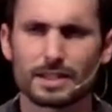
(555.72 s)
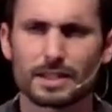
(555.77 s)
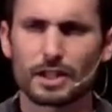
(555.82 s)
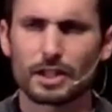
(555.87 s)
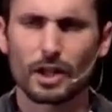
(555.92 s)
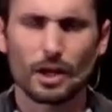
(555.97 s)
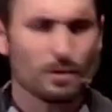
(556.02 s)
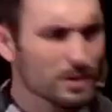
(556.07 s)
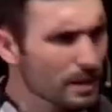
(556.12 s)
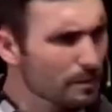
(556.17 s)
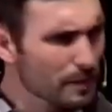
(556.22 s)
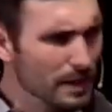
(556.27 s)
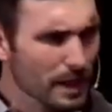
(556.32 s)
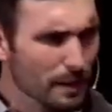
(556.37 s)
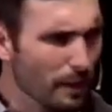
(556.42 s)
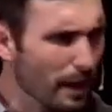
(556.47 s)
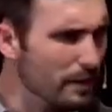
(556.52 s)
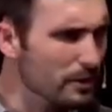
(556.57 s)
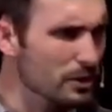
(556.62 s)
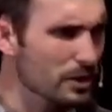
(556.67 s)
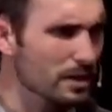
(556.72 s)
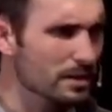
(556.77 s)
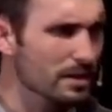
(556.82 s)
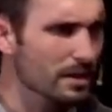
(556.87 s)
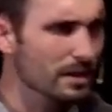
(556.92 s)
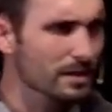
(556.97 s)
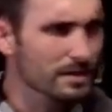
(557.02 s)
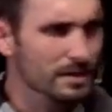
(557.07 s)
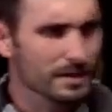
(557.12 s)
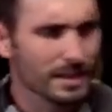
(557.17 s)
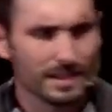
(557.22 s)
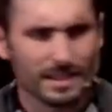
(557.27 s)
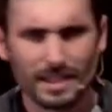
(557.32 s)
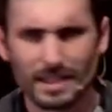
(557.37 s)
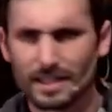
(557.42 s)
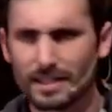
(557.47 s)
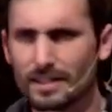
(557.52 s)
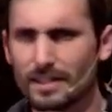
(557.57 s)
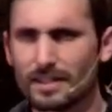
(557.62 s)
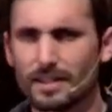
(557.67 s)
Does he know something about Jesus?
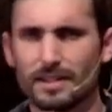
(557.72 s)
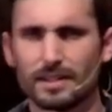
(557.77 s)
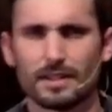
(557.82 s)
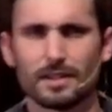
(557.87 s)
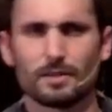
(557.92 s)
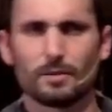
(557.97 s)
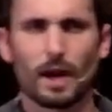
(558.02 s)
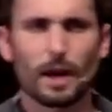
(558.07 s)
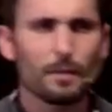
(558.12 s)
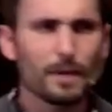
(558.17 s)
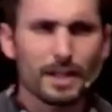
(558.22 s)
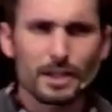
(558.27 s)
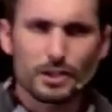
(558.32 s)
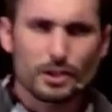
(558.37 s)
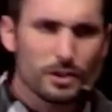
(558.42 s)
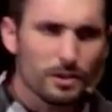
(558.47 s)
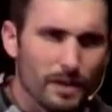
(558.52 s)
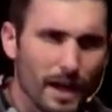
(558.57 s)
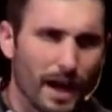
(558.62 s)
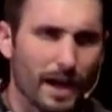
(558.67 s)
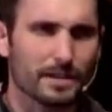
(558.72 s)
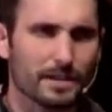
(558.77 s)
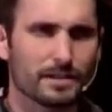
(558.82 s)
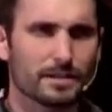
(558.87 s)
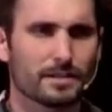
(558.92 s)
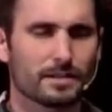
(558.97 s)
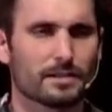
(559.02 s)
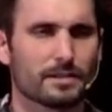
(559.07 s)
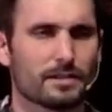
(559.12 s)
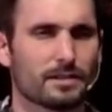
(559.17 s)
Why would he do that?